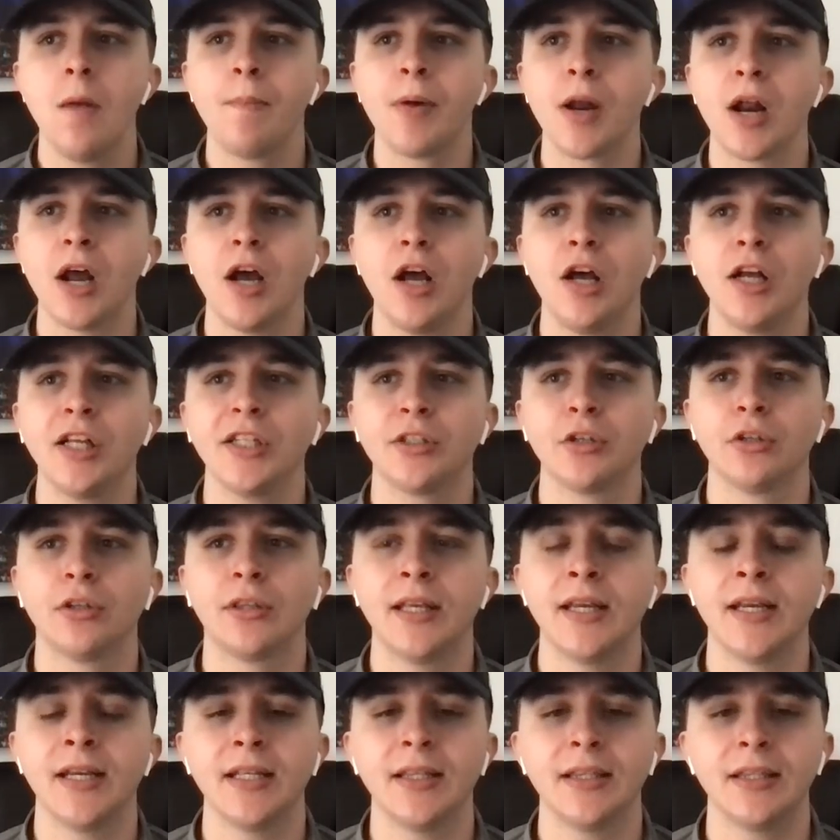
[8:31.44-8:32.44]
But I also
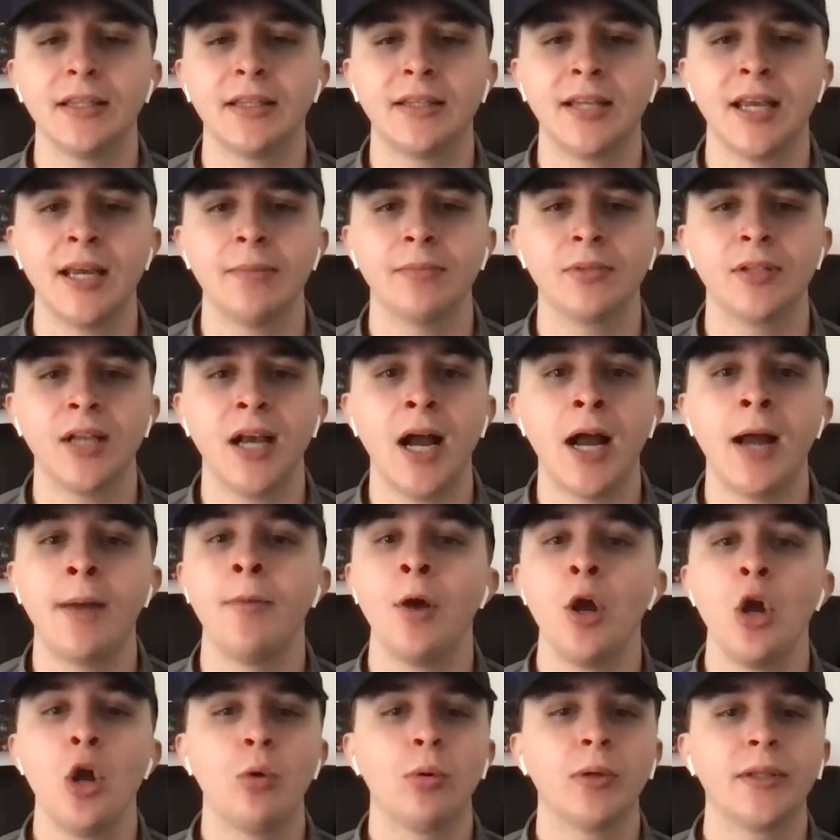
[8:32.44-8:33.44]
think at the same time,
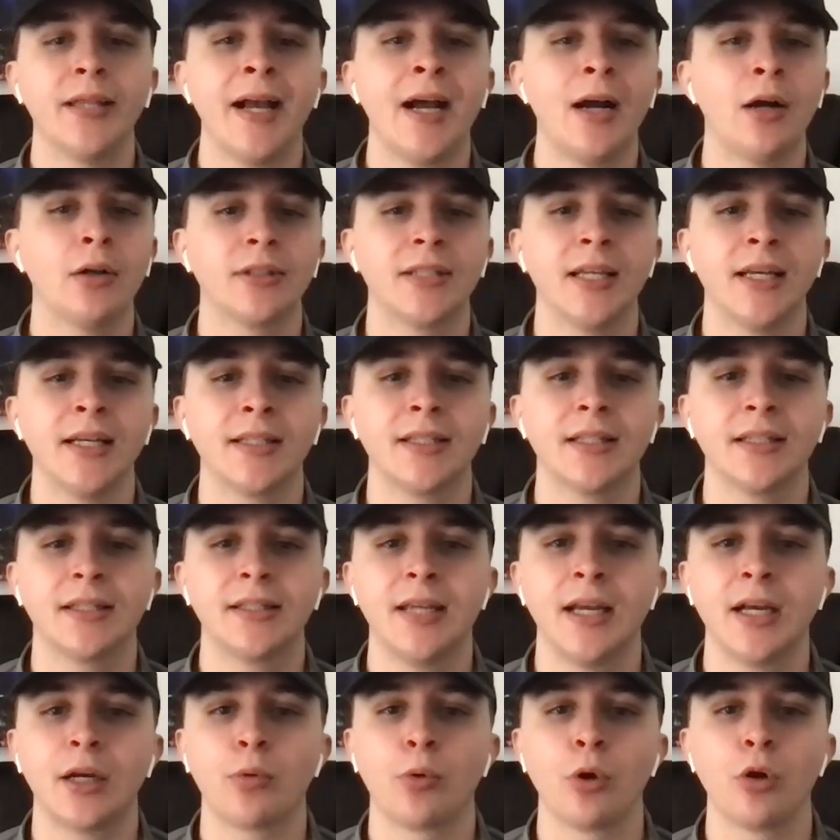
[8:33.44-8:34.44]
with how Texas
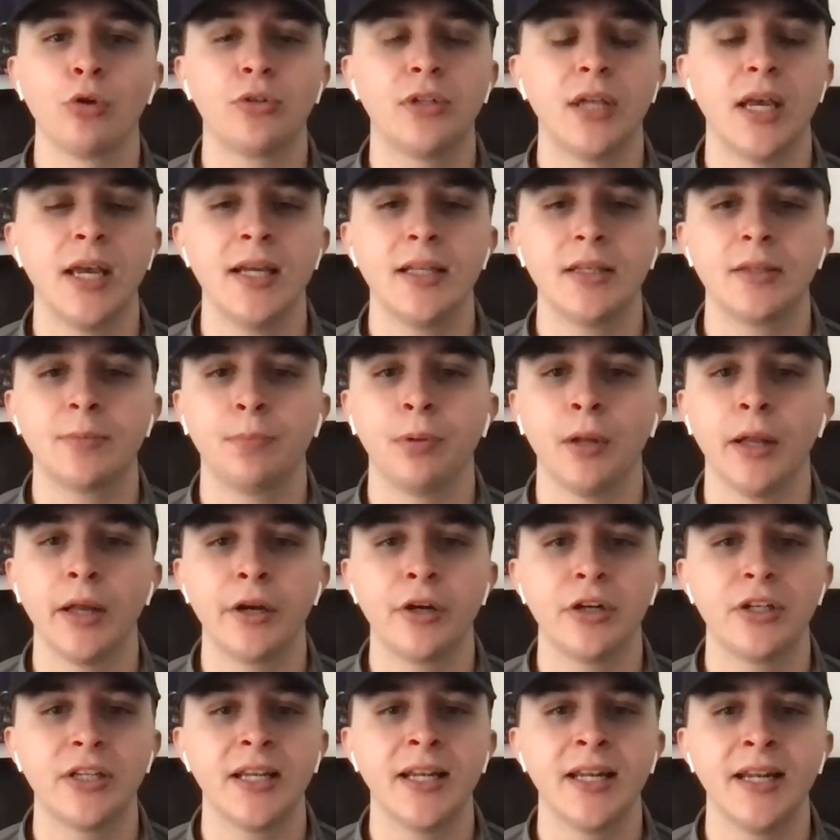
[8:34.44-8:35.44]
Tech rotates
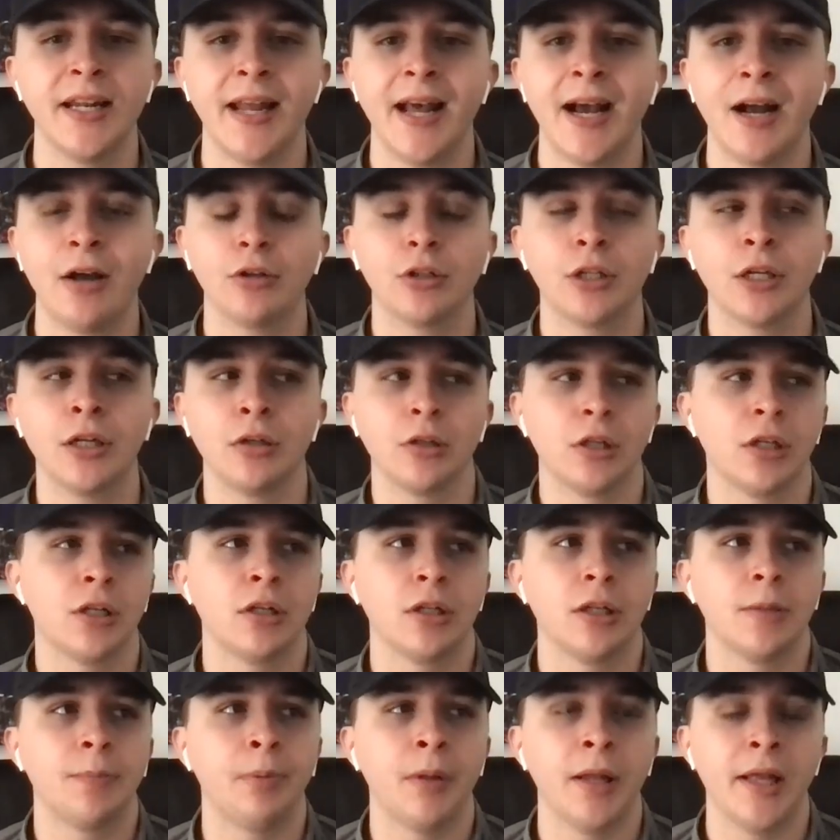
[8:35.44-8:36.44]
players in and out, they're
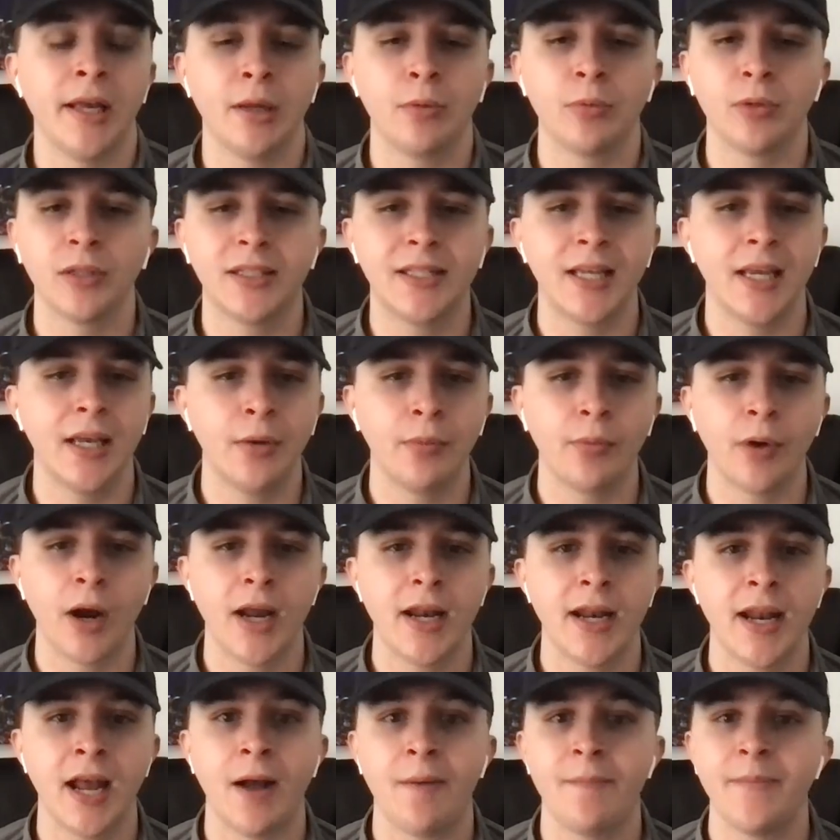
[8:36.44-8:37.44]
literally playing with 10
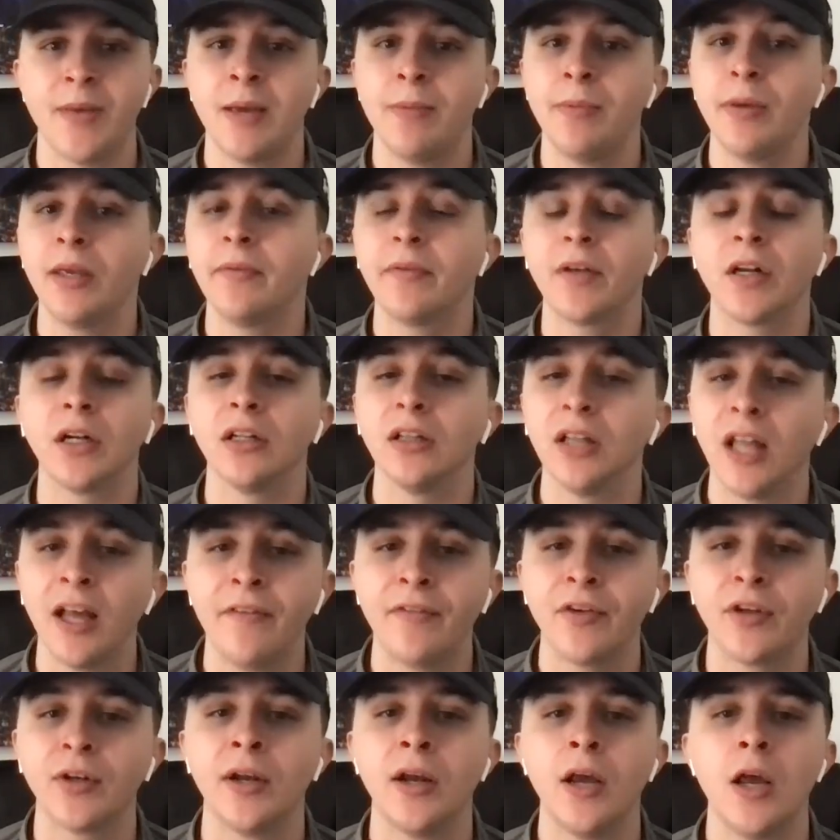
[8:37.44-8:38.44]
right now, maybe even
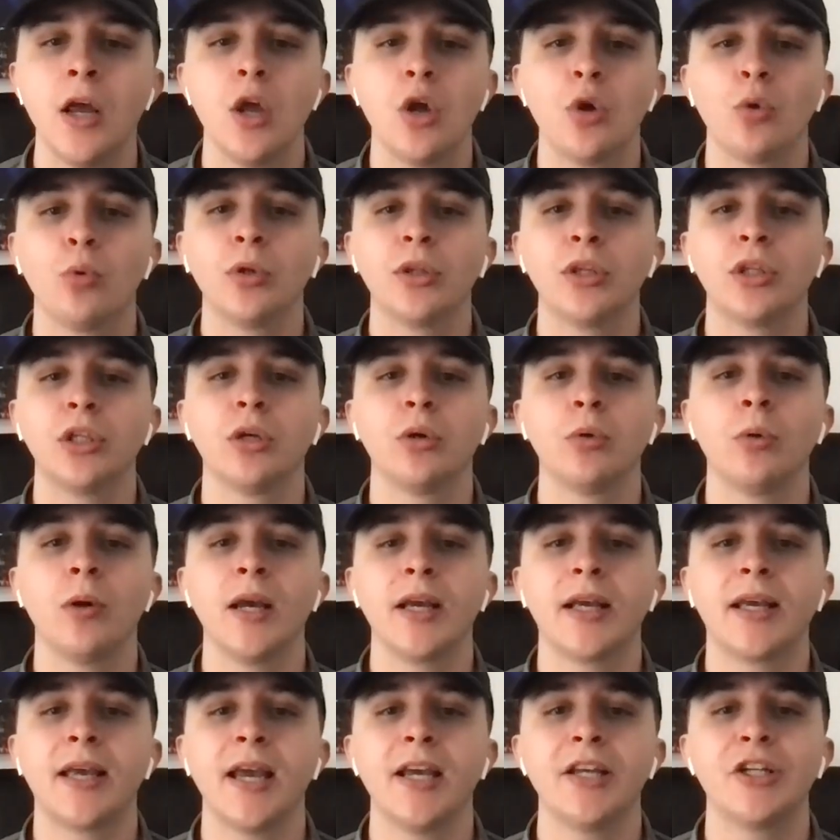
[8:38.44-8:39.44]
11 with the
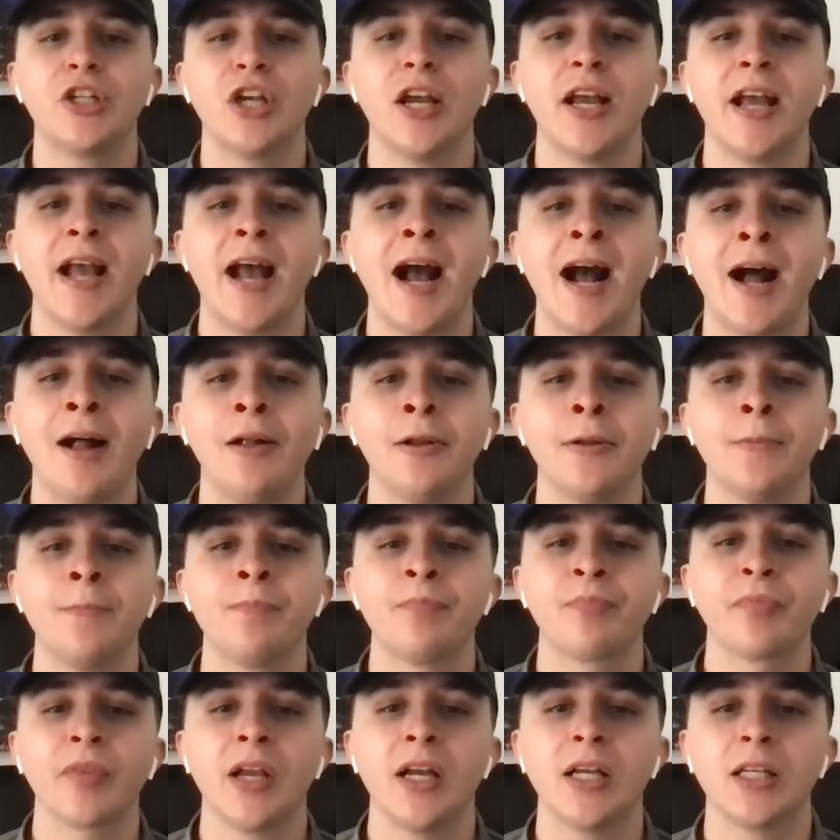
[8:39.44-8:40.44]
way KJ Allen
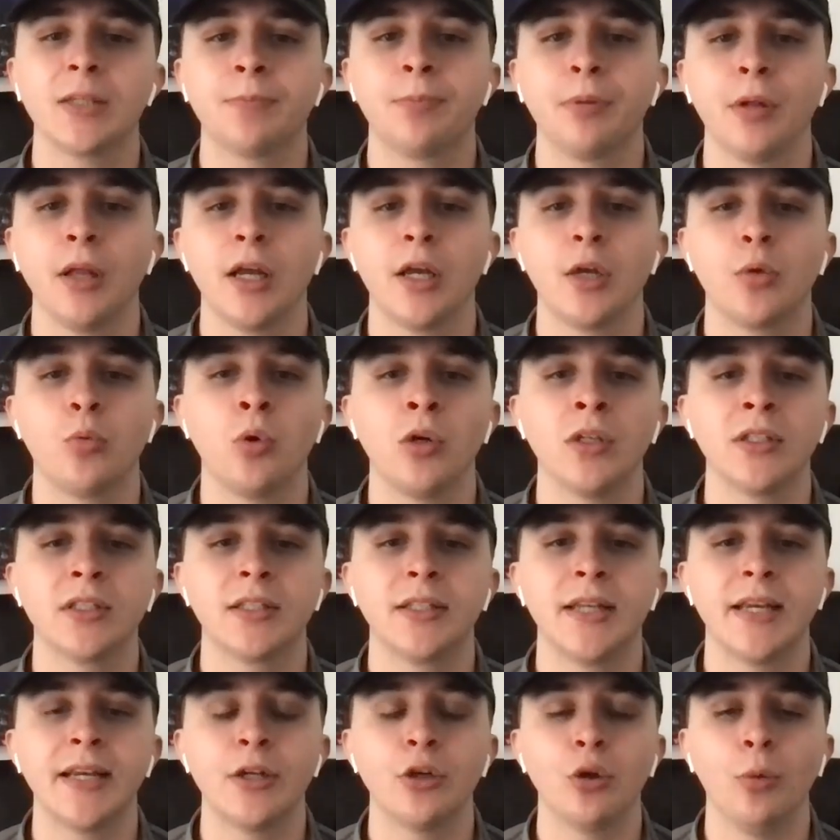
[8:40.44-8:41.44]
has played once
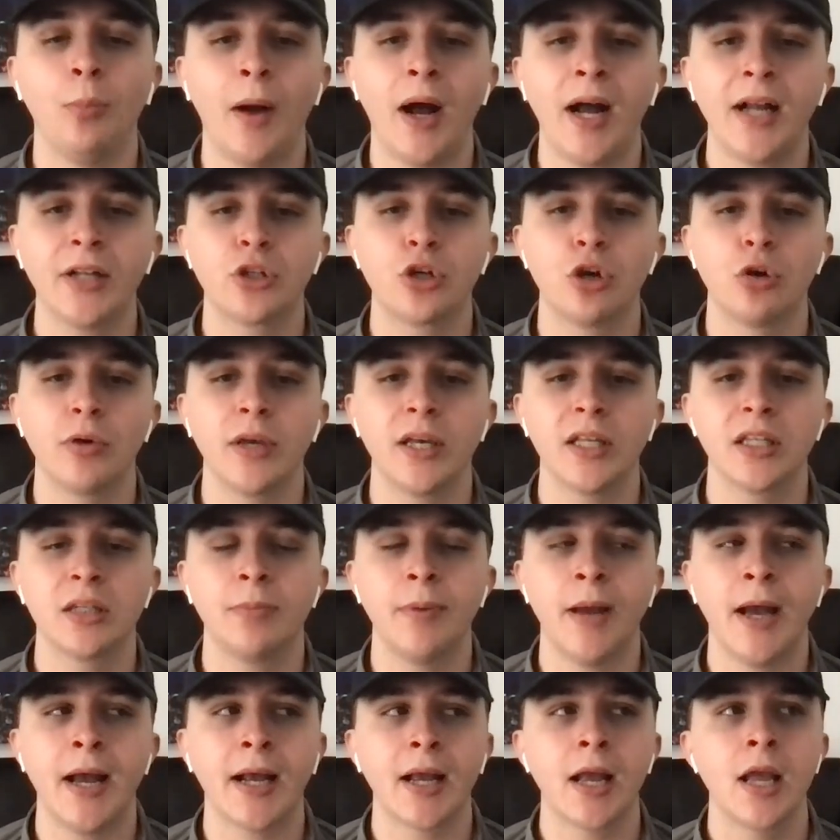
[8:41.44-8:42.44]
Daniel Bacho gets
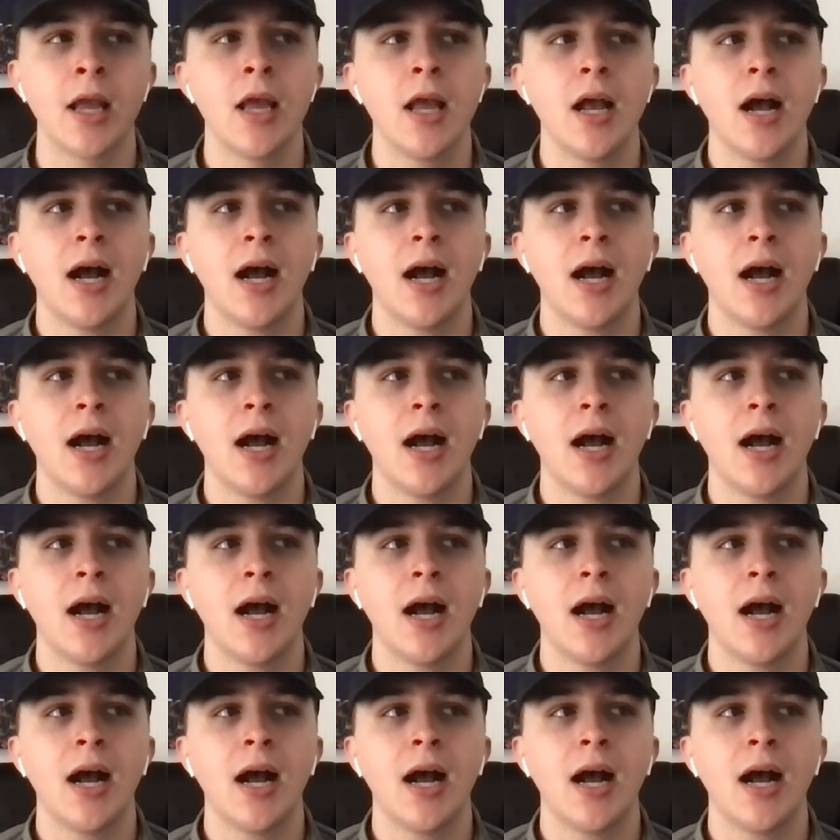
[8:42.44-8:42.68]
back.